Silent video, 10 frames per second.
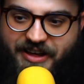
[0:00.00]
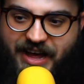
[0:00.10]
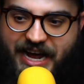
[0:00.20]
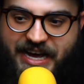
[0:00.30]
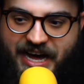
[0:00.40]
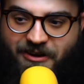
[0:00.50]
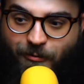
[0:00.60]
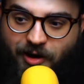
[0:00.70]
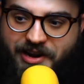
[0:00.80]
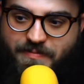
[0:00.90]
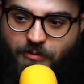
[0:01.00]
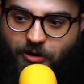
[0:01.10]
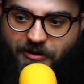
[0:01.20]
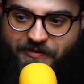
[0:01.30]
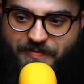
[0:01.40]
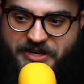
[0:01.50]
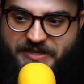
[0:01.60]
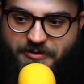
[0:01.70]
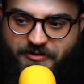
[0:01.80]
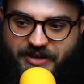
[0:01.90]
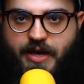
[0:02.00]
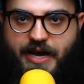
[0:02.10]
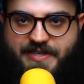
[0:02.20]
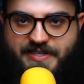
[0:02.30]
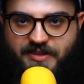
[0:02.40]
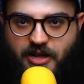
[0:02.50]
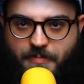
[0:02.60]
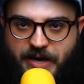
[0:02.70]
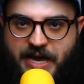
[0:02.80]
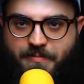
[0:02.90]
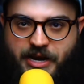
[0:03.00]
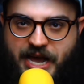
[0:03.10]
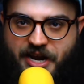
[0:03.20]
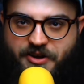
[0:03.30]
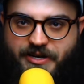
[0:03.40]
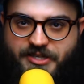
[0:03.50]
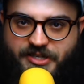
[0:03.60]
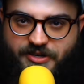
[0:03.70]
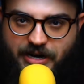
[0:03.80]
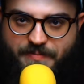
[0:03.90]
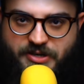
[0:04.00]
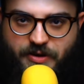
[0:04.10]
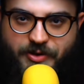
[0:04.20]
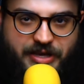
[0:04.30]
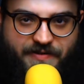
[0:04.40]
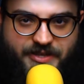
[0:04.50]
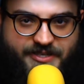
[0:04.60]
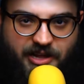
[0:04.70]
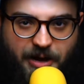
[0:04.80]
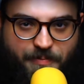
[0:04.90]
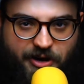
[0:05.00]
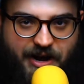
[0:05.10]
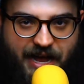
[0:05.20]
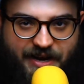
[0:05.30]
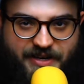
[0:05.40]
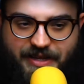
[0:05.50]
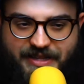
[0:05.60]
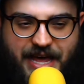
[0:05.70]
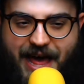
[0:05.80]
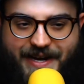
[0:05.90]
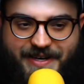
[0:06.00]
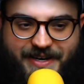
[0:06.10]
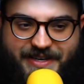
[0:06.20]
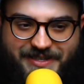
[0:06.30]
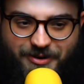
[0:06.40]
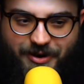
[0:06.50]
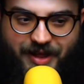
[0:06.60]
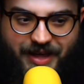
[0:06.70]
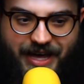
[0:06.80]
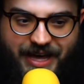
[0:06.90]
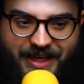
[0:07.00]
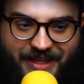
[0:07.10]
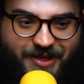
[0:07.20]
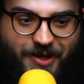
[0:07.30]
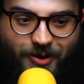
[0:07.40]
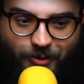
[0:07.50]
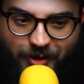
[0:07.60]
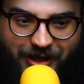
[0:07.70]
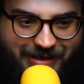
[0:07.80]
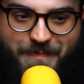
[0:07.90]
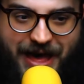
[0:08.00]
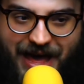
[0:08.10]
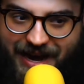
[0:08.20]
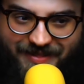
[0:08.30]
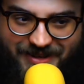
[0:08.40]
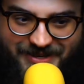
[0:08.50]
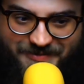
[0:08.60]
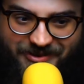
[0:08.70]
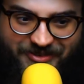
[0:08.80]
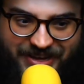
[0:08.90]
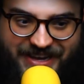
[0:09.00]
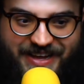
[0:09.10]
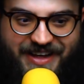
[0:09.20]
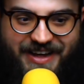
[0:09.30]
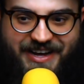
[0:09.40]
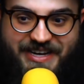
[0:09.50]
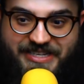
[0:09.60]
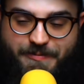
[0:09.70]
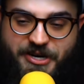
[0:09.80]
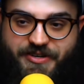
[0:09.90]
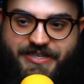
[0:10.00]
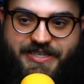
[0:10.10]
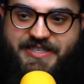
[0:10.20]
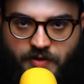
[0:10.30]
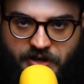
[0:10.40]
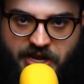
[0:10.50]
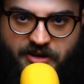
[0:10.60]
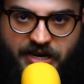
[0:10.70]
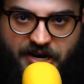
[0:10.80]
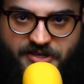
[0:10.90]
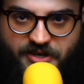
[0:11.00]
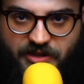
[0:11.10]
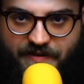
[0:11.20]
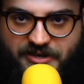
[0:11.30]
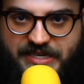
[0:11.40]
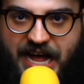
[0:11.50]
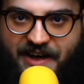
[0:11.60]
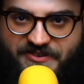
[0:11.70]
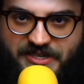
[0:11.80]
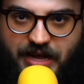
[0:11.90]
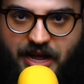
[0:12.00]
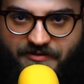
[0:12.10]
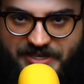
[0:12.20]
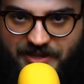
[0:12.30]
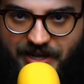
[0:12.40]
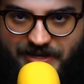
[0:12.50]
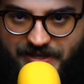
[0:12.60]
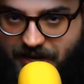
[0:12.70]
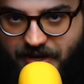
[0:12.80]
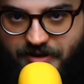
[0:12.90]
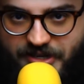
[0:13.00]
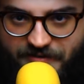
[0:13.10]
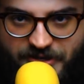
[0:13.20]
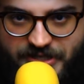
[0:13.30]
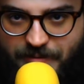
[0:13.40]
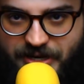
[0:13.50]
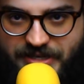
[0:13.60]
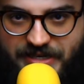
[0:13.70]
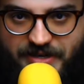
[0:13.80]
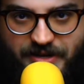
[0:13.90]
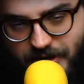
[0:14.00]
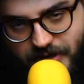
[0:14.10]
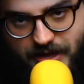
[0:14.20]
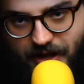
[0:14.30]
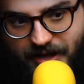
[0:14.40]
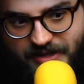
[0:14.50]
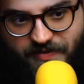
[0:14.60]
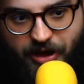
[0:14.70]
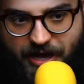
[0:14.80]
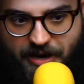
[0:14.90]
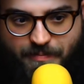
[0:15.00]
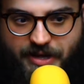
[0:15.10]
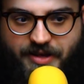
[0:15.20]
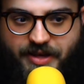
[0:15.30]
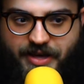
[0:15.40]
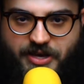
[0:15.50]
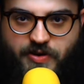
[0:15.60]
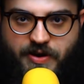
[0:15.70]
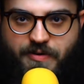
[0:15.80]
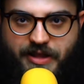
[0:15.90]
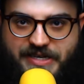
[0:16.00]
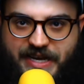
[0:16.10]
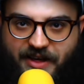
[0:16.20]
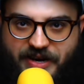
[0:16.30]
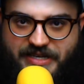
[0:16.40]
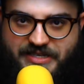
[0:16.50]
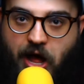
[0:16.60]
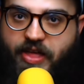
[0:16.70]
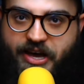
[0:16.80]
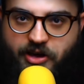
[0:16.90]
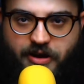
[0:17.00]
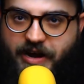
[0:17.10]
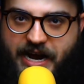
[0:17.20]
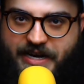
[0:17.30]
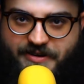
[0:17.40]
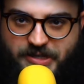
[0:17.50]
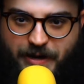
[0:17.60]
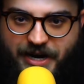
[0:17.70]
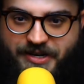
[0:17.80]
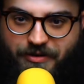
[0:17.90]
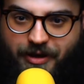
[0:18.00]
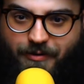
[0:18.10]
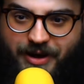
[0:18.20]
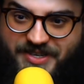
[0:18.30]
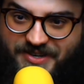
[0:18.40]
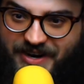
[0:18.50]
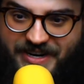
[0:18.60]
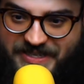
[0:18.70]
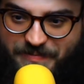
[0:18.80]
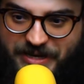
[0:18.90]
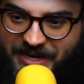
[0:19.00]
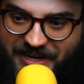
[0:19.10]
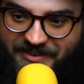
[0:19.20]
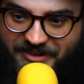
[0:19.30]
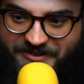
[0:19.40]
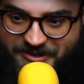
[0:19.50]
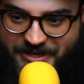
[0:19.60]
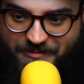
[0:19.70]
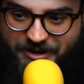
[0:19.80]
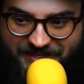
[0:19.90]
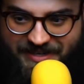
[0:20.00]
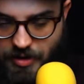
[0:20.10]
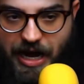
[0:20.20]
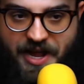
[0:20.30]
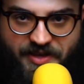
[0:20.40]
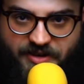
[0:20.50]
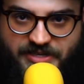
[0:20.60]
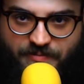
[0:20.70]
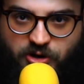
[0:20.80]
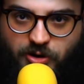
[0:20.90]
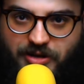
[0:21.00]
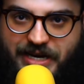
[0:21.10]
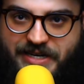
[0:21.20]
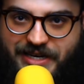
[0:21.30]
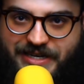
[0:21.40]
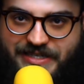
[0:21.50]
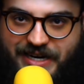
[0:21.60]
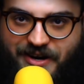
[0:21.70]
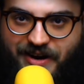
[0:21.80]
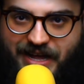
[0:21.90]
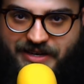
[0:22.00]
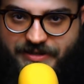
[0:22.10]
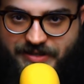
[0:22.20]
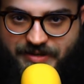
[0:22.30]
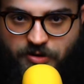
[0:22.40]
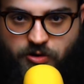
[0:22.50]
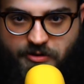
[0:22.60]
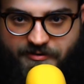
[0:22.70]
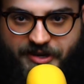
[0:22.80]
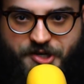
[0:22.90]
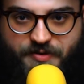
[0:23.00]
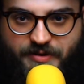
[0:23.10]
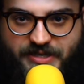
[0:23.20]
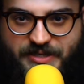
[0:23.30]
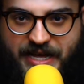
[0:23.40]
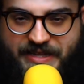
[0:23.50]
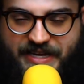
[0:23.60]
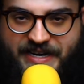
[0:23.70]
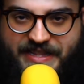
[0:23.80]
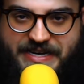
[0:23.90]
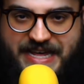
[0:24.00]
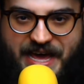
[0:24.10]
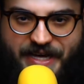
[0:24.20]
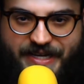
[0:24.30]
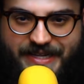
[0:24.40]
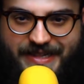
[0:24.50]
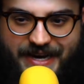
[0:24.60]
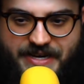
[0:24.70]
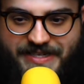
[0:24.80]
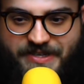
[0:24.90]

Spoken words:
kind of wanted more from this movie. It's a sloppy and meandering script with even sloppier acting. Like, the acting is really, really bad in this movie. Especially since the Neil character delivers half of his lines in English for some reason. It's fine, but you can really tell that he's not that good of an actor, especially when he's trying to speak in English for some reason. I think there's some cool ideas here and some cool visuals. At the end of the day, it doesn't